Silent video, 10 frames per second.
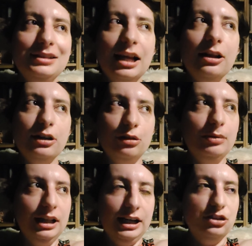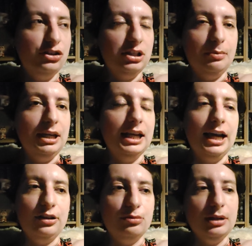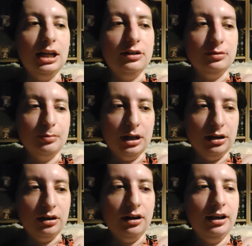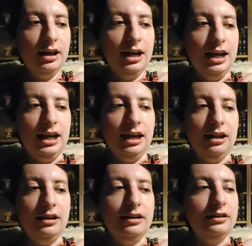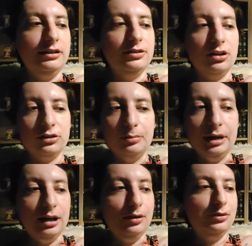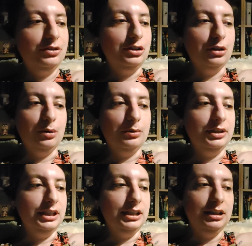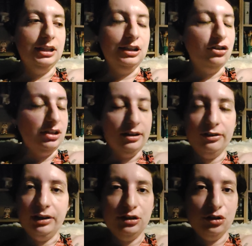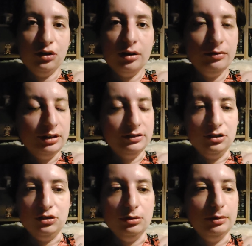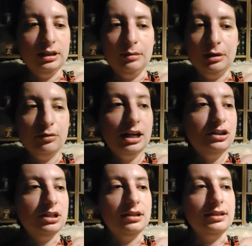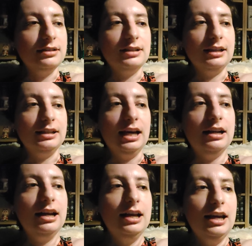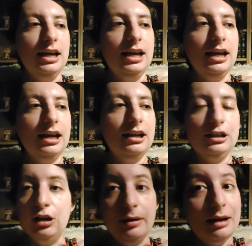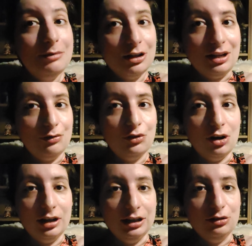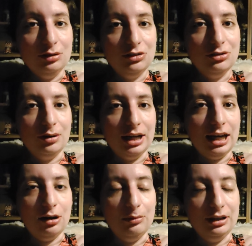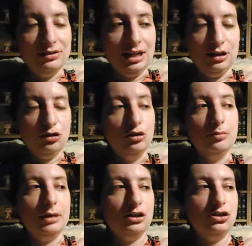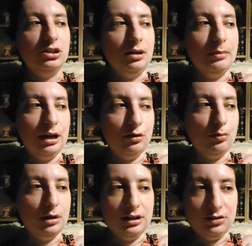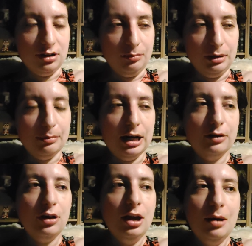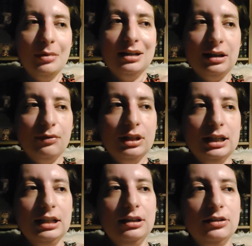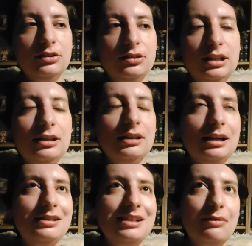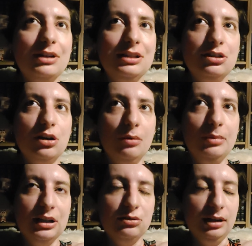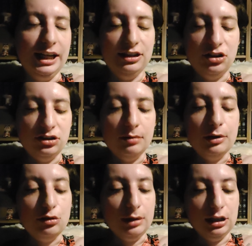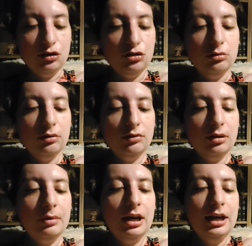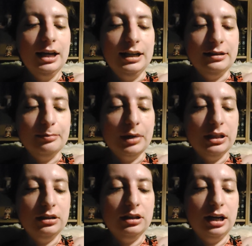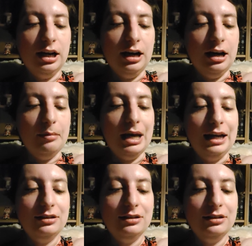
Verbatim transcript: delicate relationship he has with his mother and talks about you know the intergenerational conflict to do with immigration and things like that and you know i'm not that far into it so i cannot really say too much about what it's going to be about but it definitely is there, there definitely is a complex relationship between the two of them his mother um,